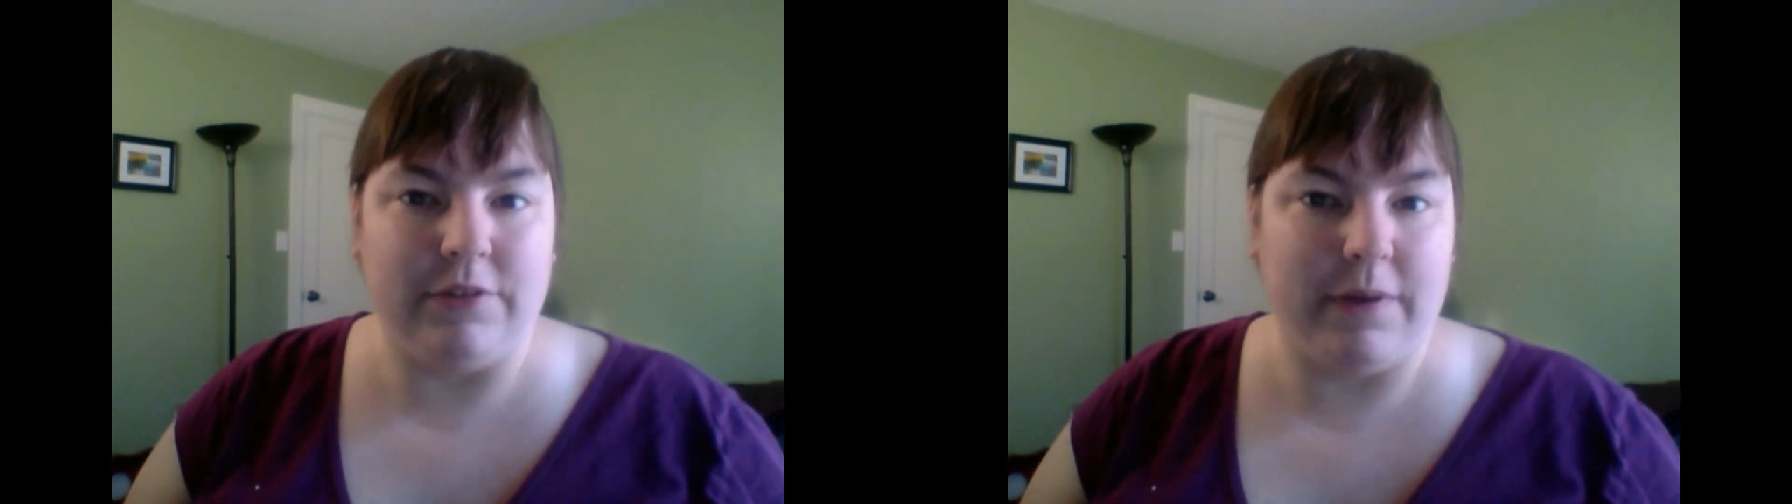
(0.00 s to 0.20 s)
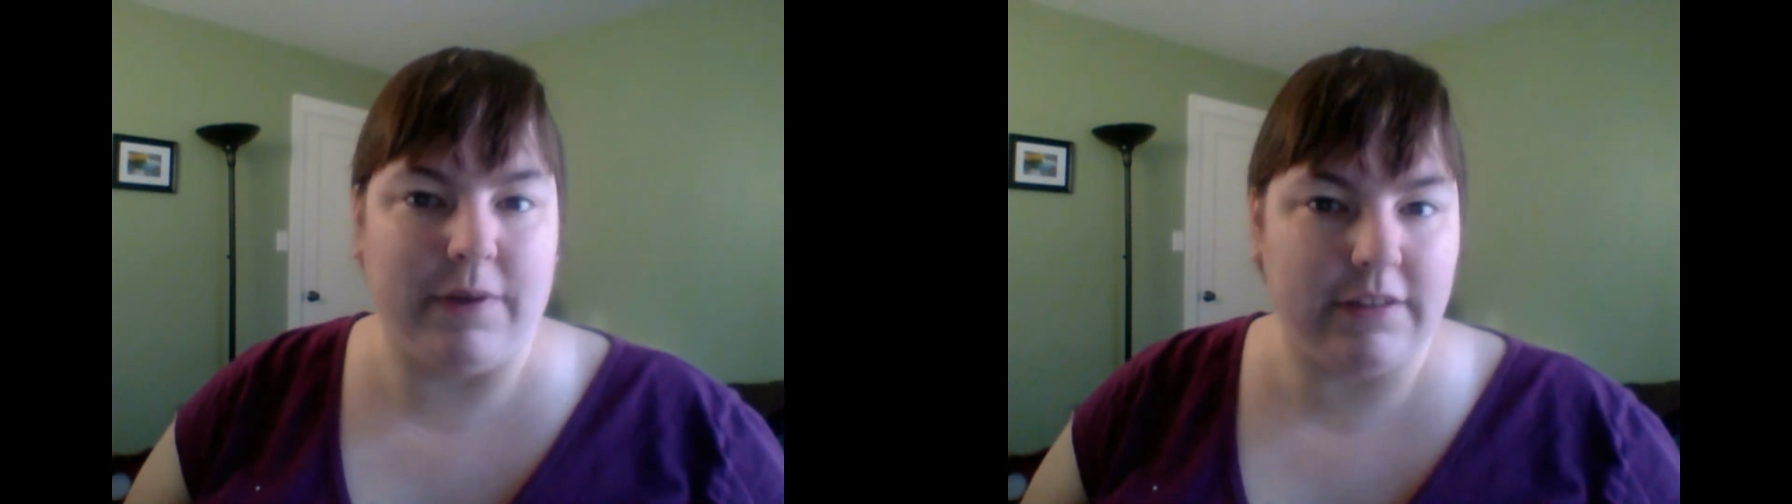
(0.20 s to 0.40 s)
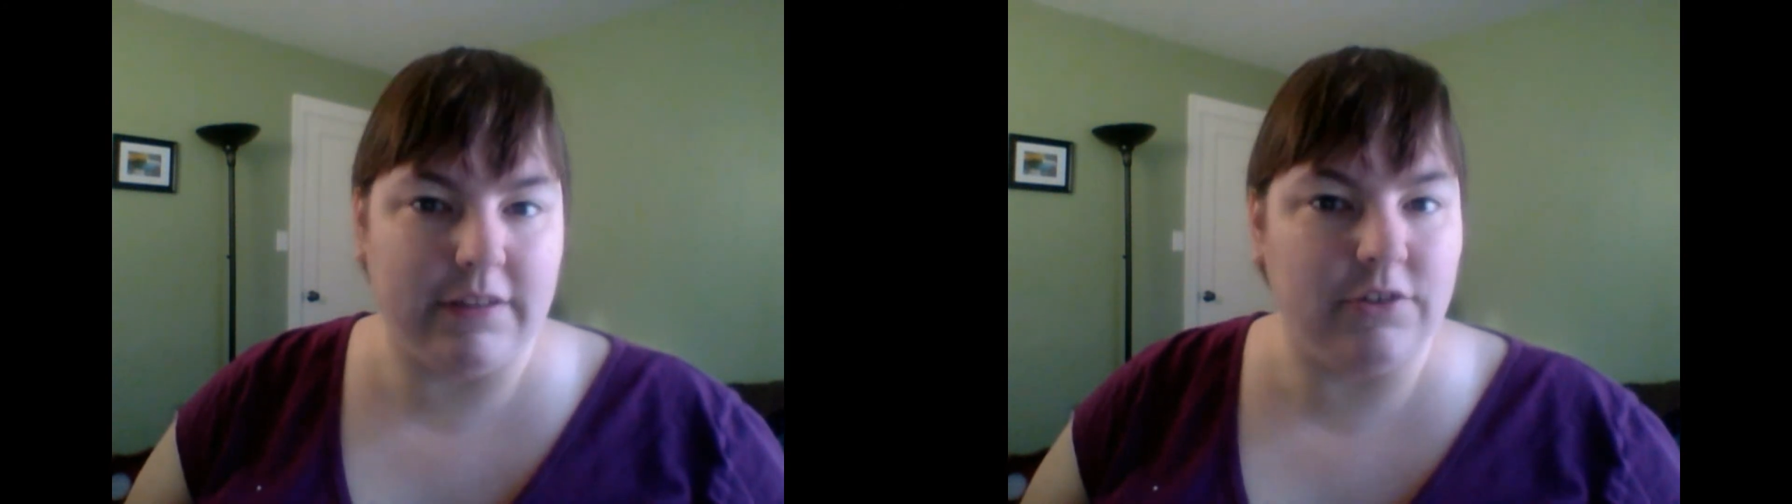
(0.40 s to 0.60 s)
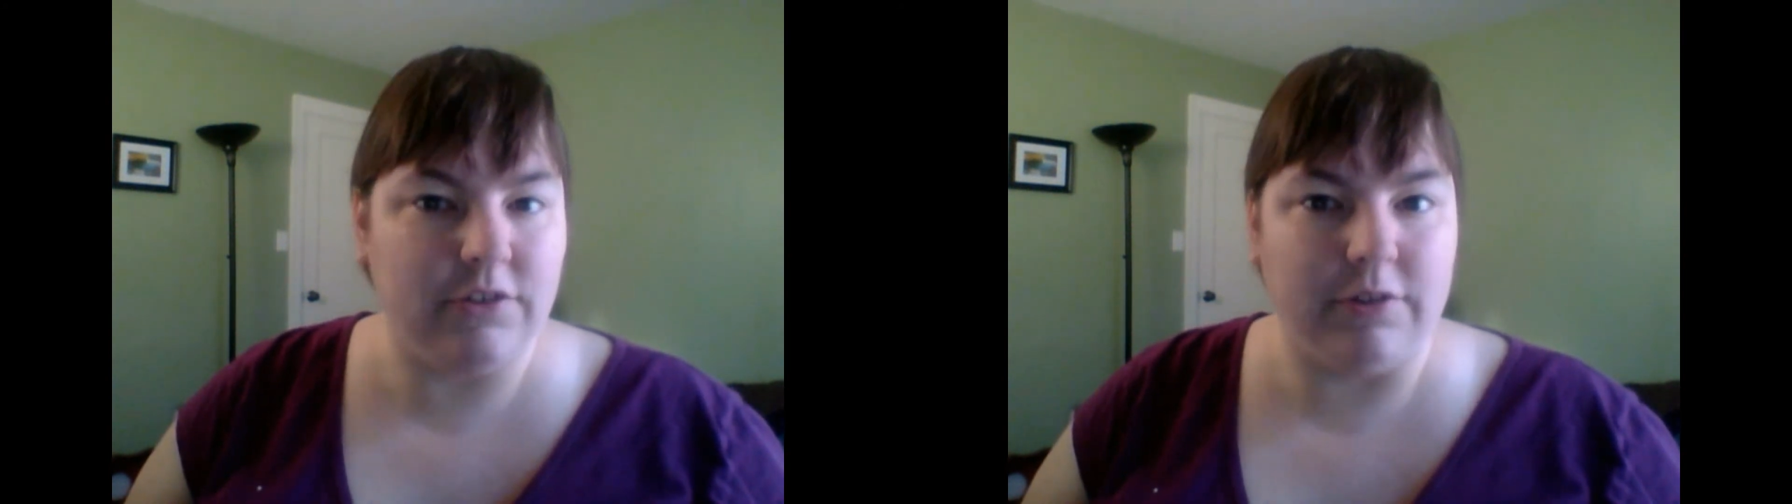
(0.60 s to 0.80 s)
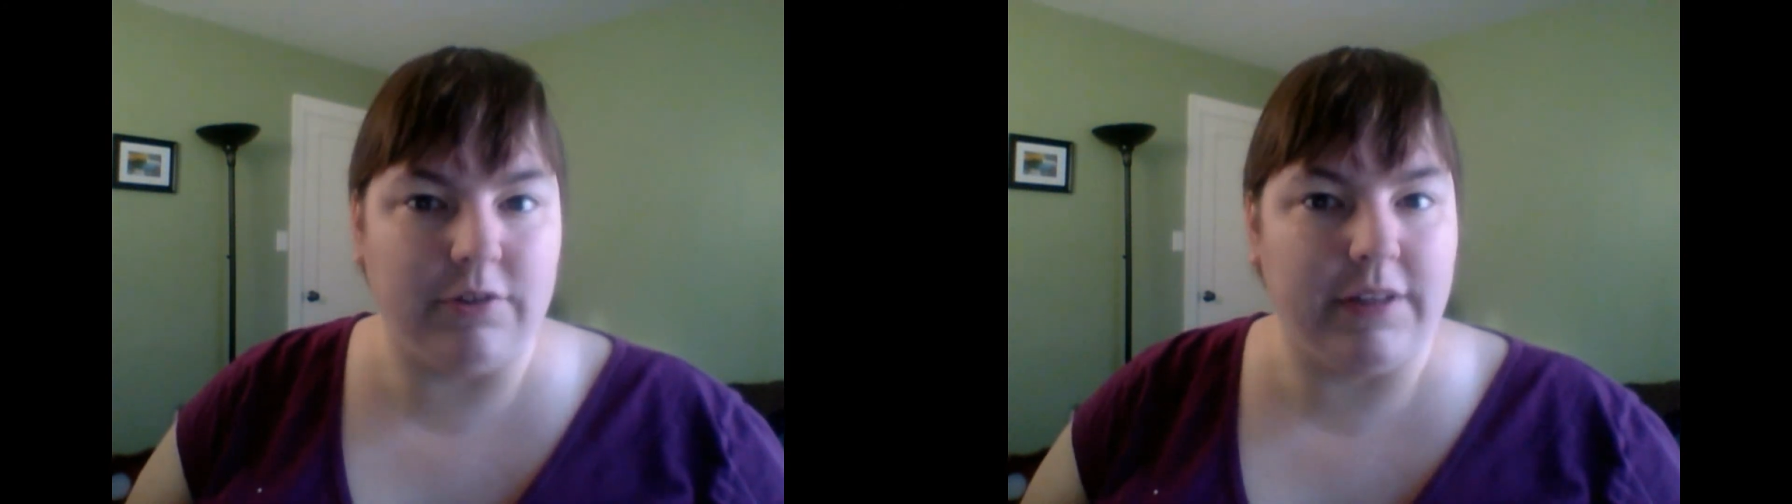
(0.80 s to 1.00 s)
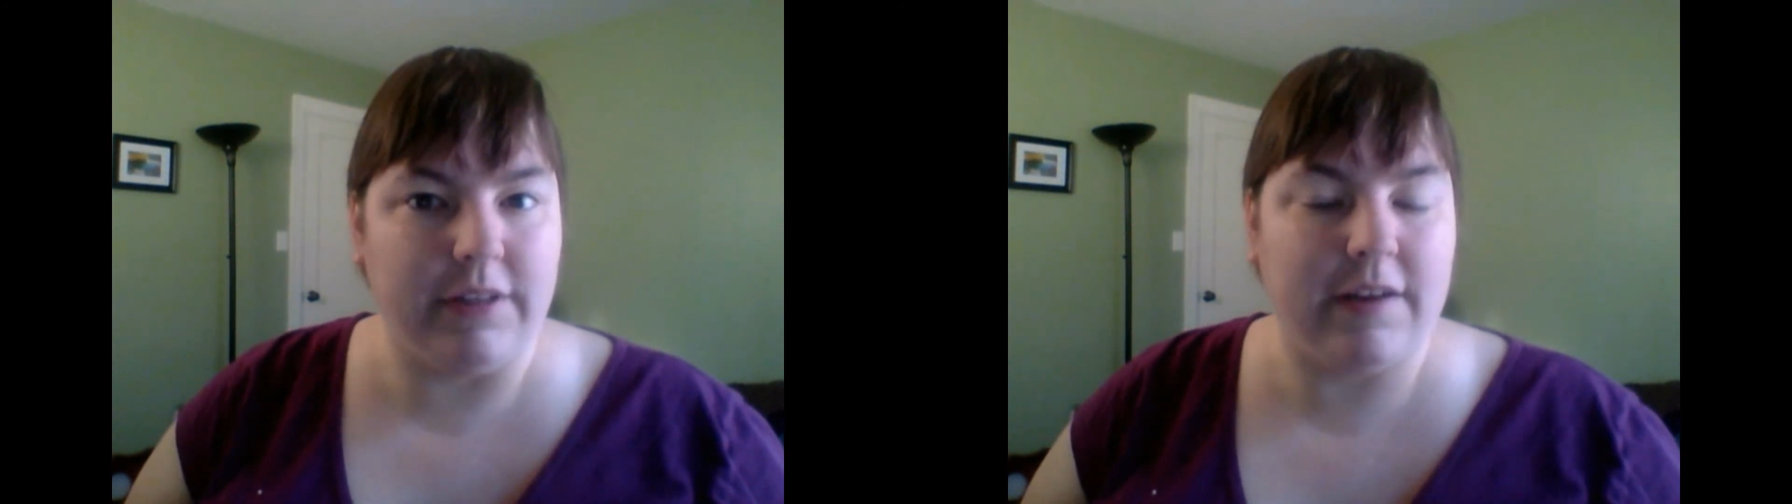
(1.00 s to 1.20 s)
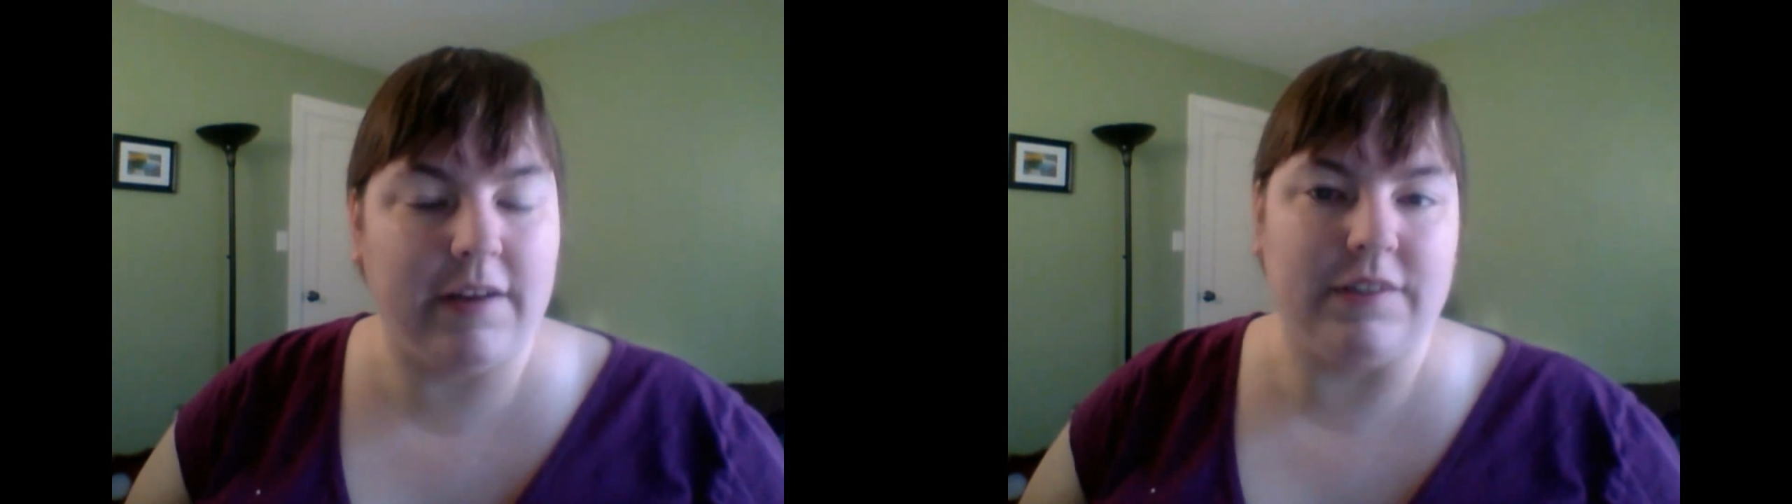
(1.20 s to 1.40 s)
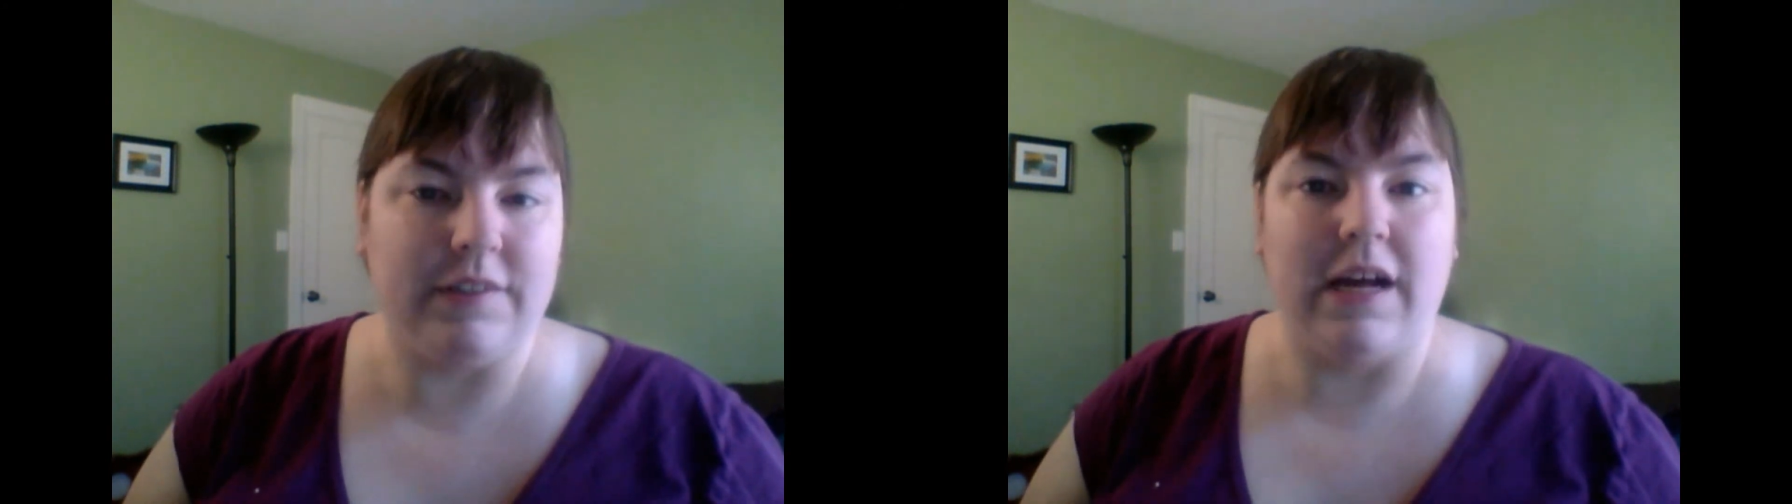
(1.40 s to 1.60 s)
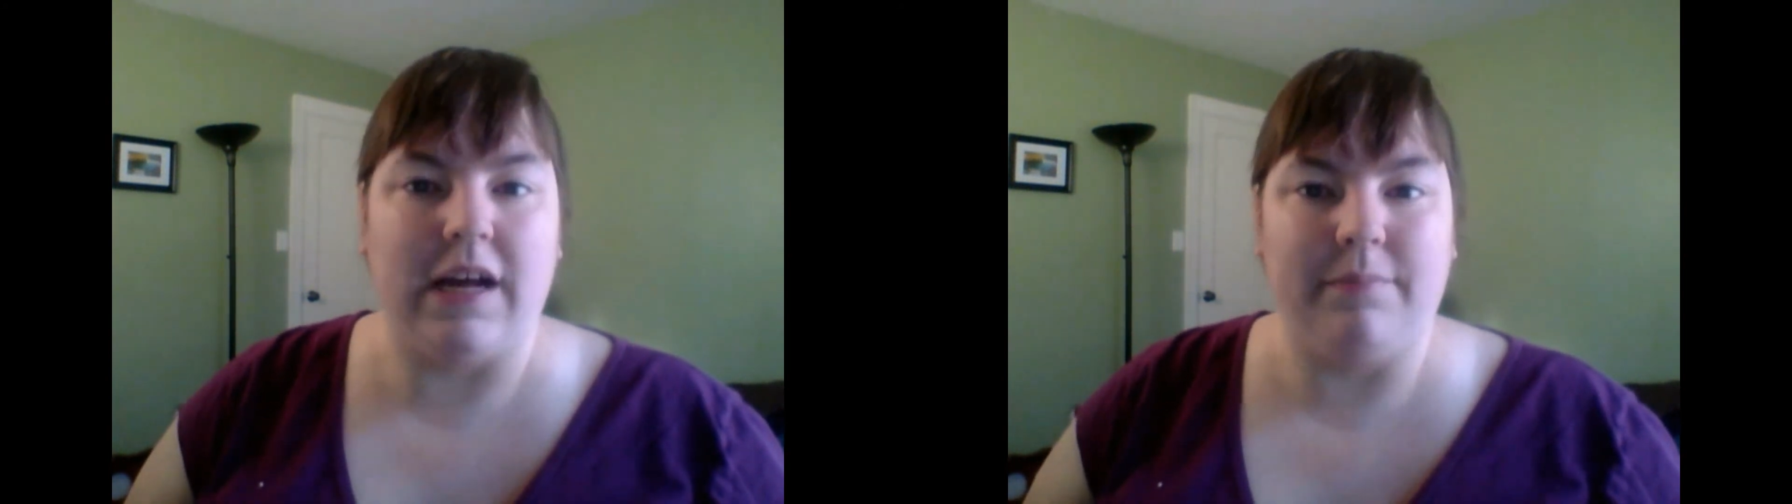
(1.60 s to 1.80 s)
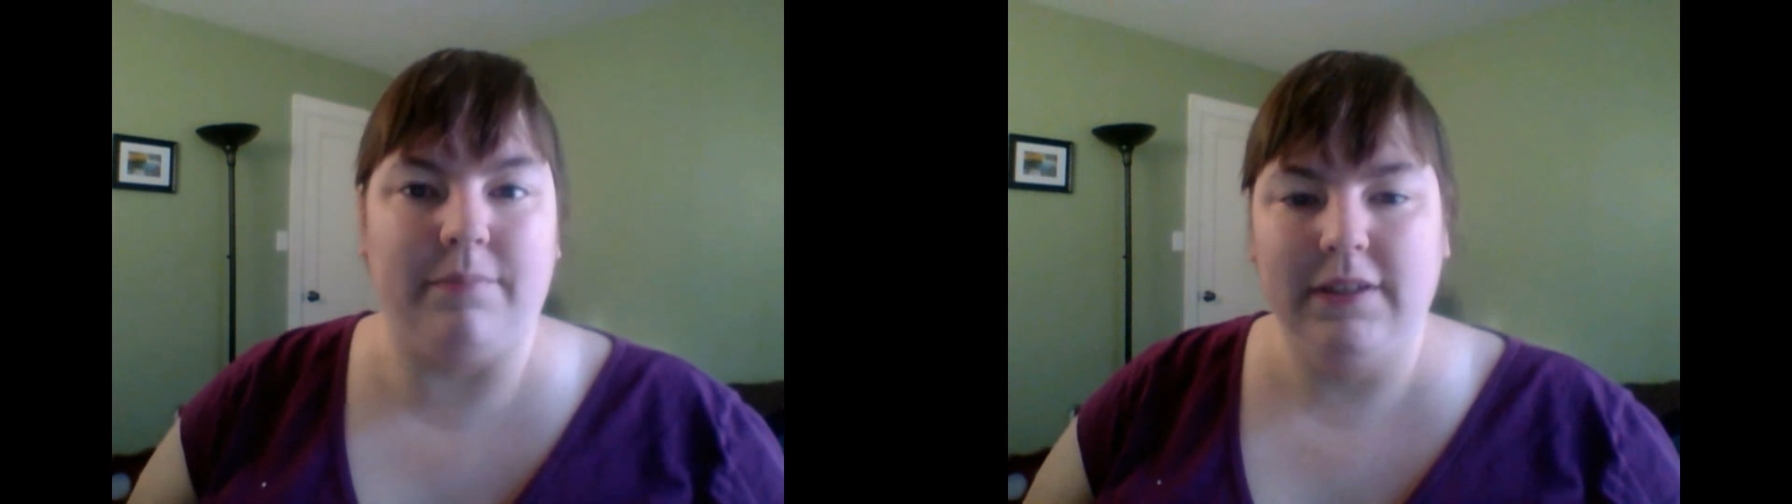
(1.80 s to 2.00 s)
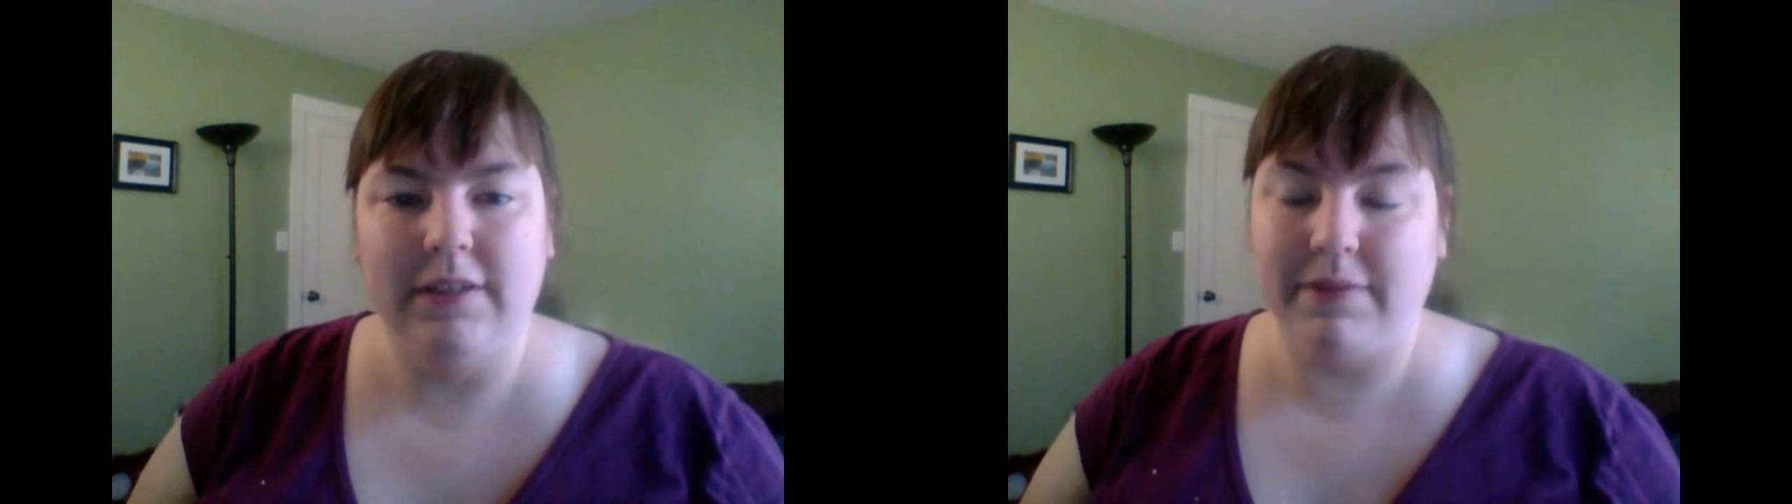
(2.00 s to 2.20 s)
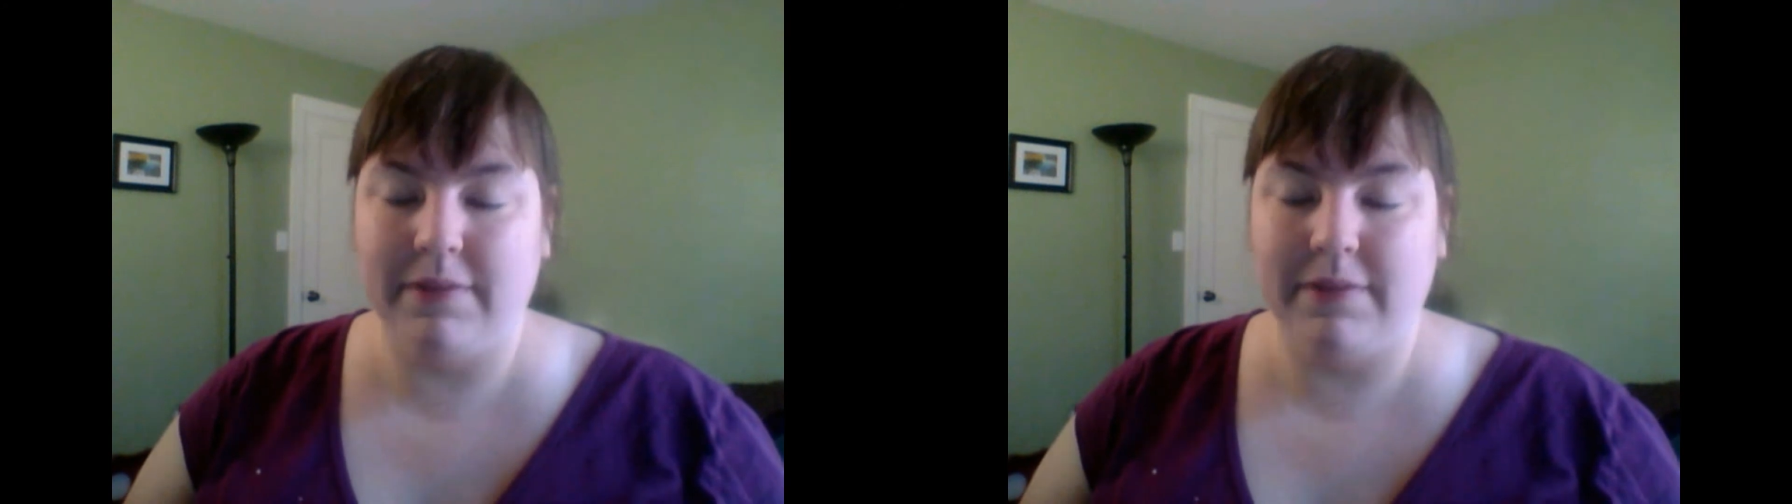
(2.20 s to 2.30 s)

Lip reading: to pay attention to when they have to stop.